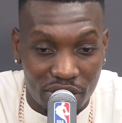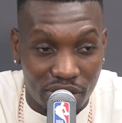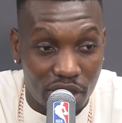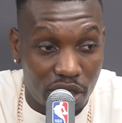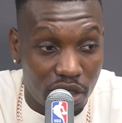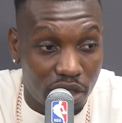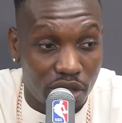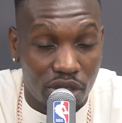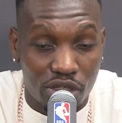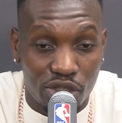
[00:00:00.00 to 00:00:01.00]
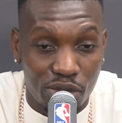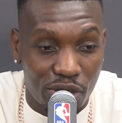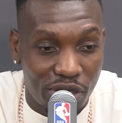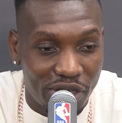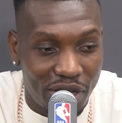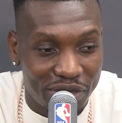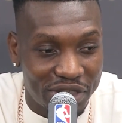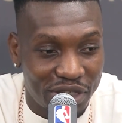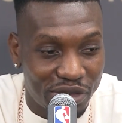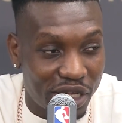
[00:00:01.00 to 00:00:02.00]
I saw him a shooter.
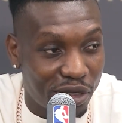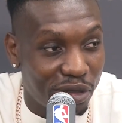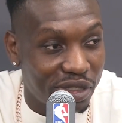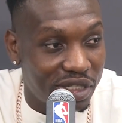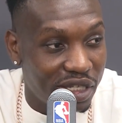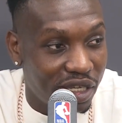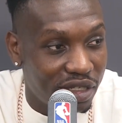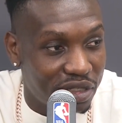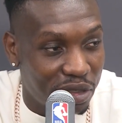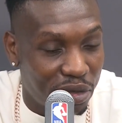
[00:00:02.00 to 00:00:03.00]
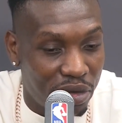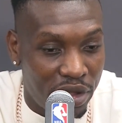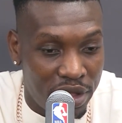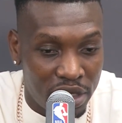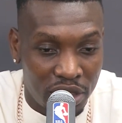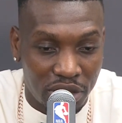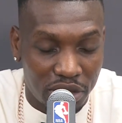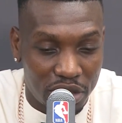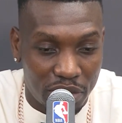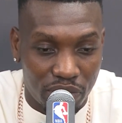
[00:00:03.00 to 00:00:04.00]
Obviously, he was at Golden State, so
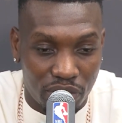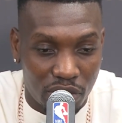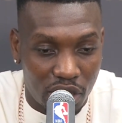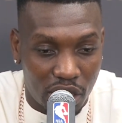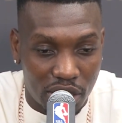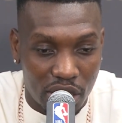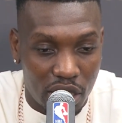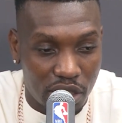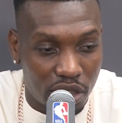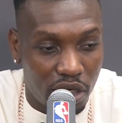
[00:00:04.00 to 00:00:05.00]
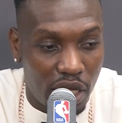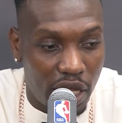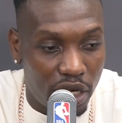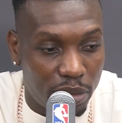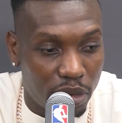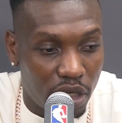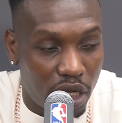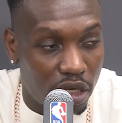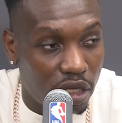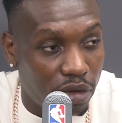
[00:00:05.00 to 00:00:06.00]
um, like I said, it's gonna add up a
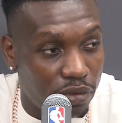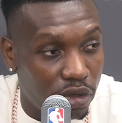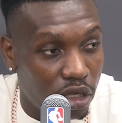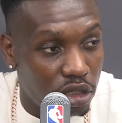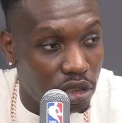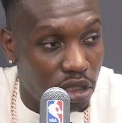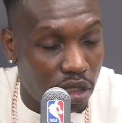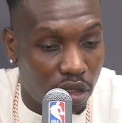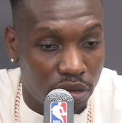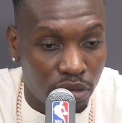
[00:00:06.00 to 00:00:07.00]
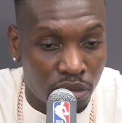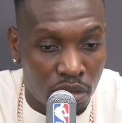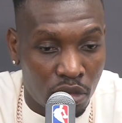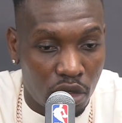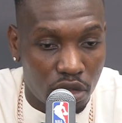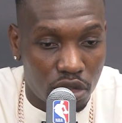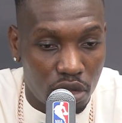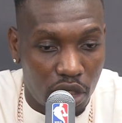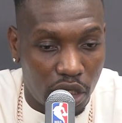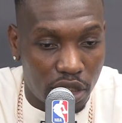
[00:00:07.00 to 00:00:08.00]
lot of depth for us and also,
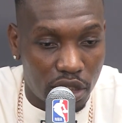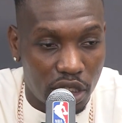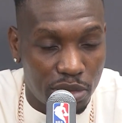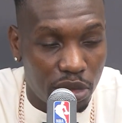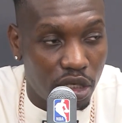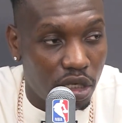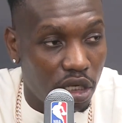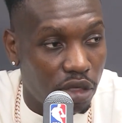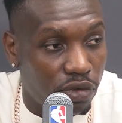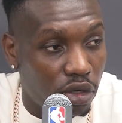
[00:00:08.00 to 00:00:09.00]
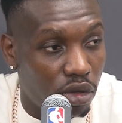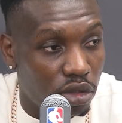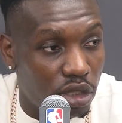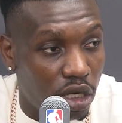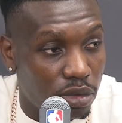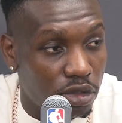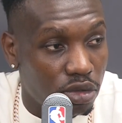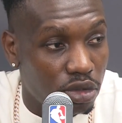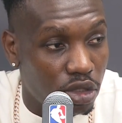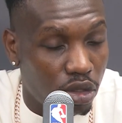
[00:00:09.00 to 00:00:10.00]
like I said, he's been in the league for a long time
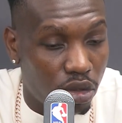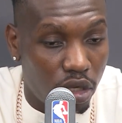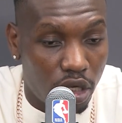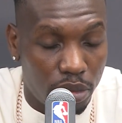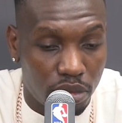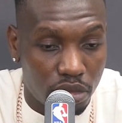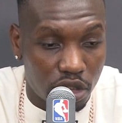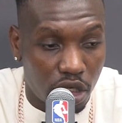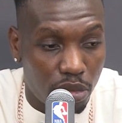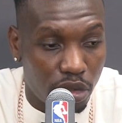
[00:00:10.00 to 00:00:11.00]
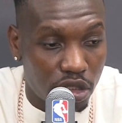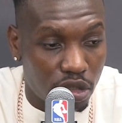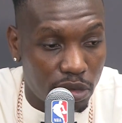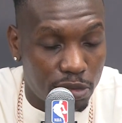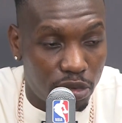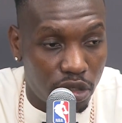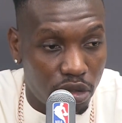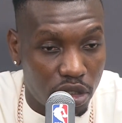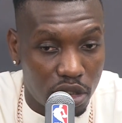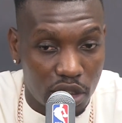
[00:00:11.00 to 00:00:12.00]
too, so um, gonna bring some
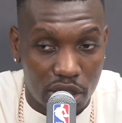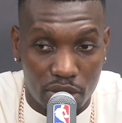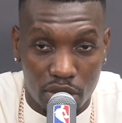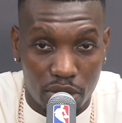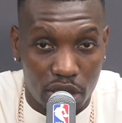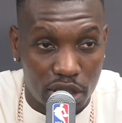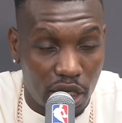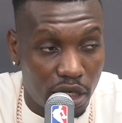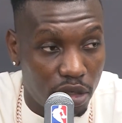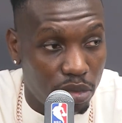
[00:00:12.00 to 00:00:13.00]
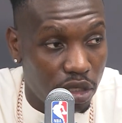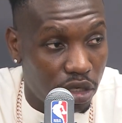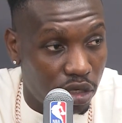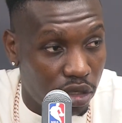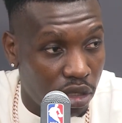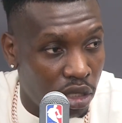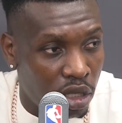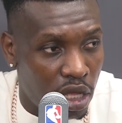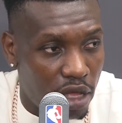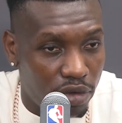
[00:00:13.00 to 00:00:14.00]
experience. He seems to be excited to be here.
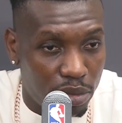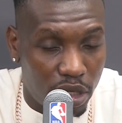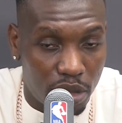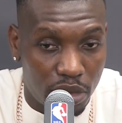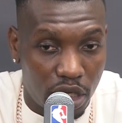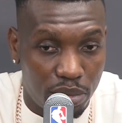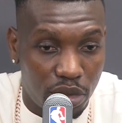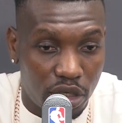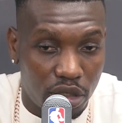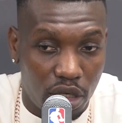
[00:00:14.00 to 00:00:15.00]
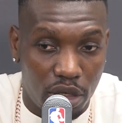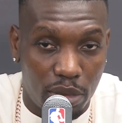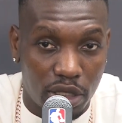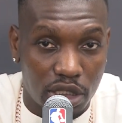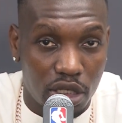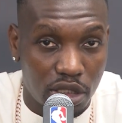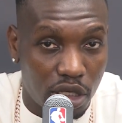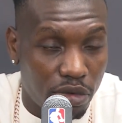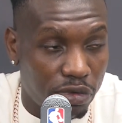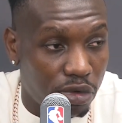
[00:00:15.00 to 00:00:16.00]
I haven't met him yet, but um, I saw his
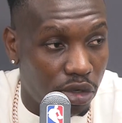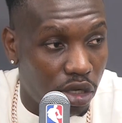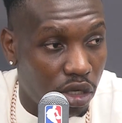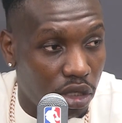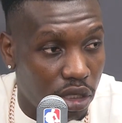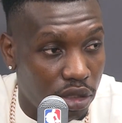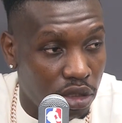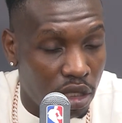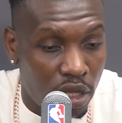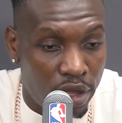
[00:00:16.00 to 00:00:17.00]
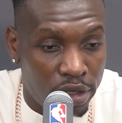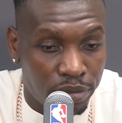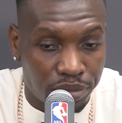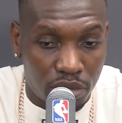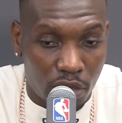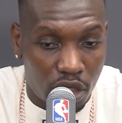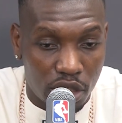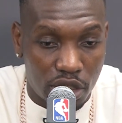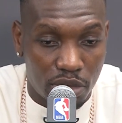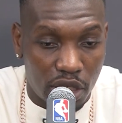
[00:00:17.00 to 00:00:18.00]
interview and all, and uh, it
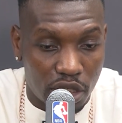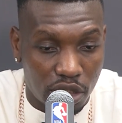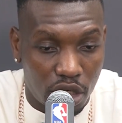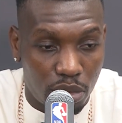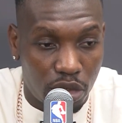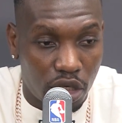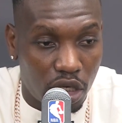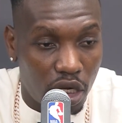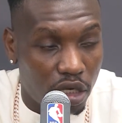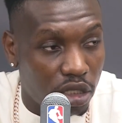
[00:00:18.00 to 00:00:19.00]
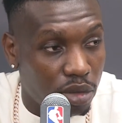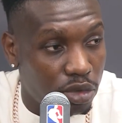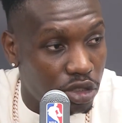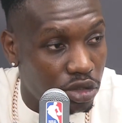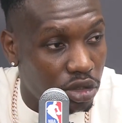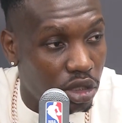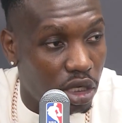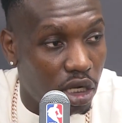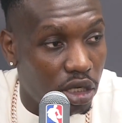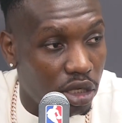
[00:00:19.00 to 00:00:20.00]
seems like he's gonna bring a lot of chemistry and a
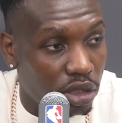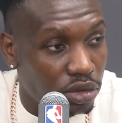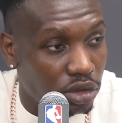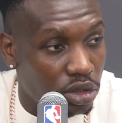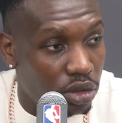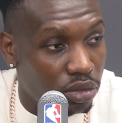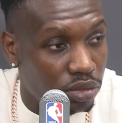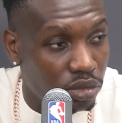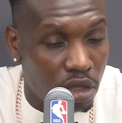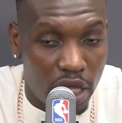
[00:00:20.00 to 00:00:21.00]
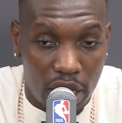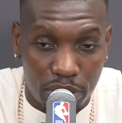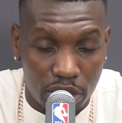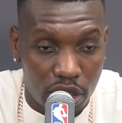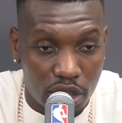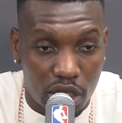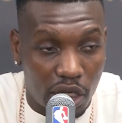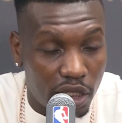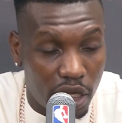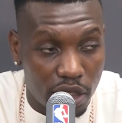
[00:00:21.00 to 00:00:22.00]
lot of you know happiness
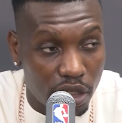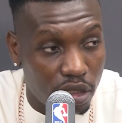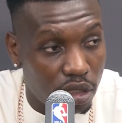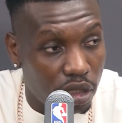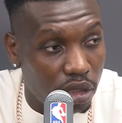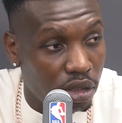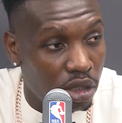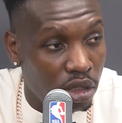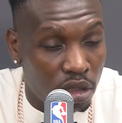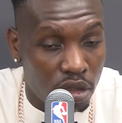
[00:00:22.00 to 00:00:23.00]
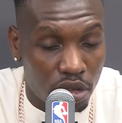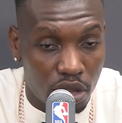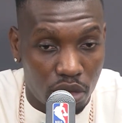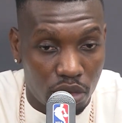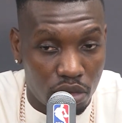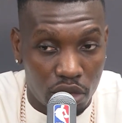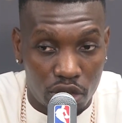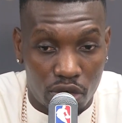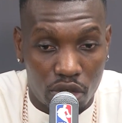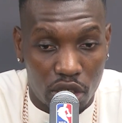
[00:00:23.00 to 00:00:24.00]
like that did, and you know in
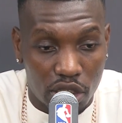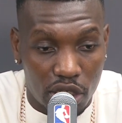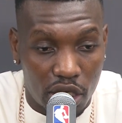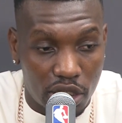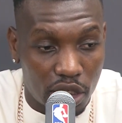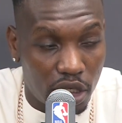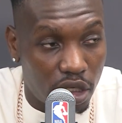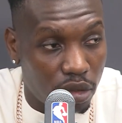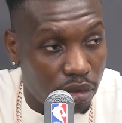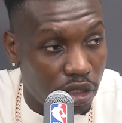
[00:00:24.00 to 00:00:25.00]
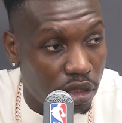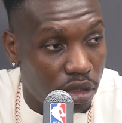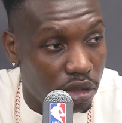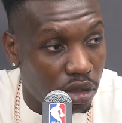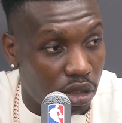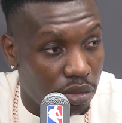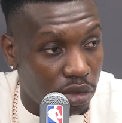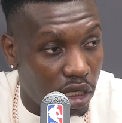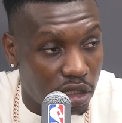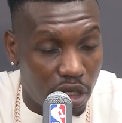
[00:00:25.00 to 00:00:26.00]
Toronto there's guys like that that we need, um,
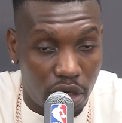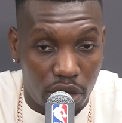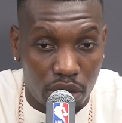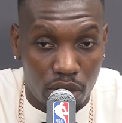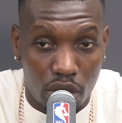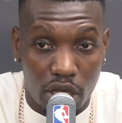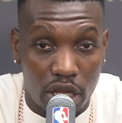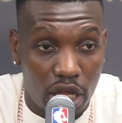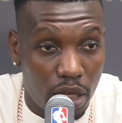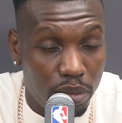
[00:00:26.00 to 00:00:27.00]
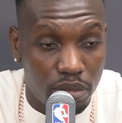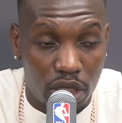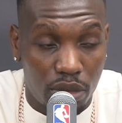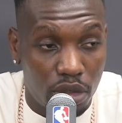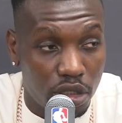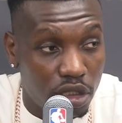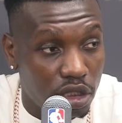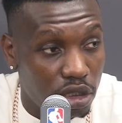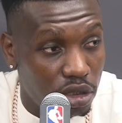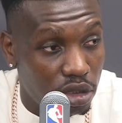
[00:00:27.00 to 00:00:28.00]
guys that want to help, that want to
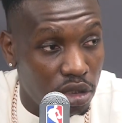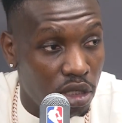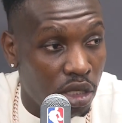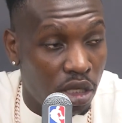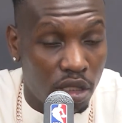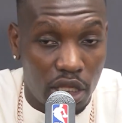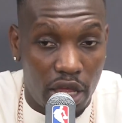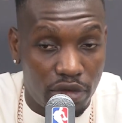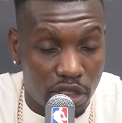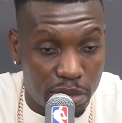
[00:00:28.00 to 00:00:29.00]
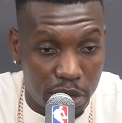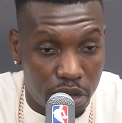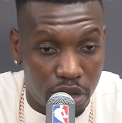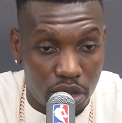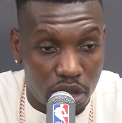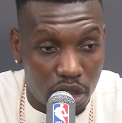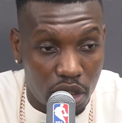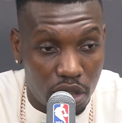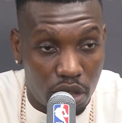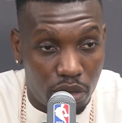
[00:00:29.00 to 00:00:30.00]
teach, that have experience
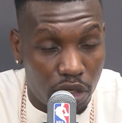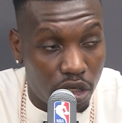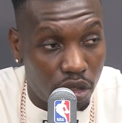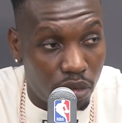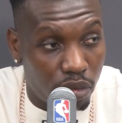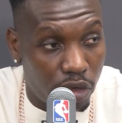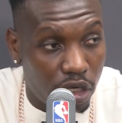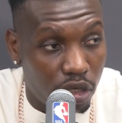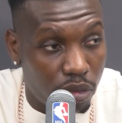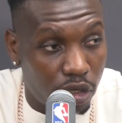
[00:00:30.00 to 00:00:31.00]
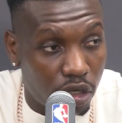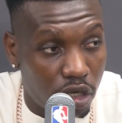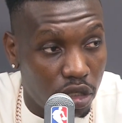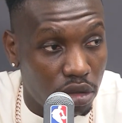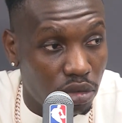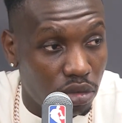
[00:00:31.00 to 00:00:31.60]
and are ready to ready to work hard.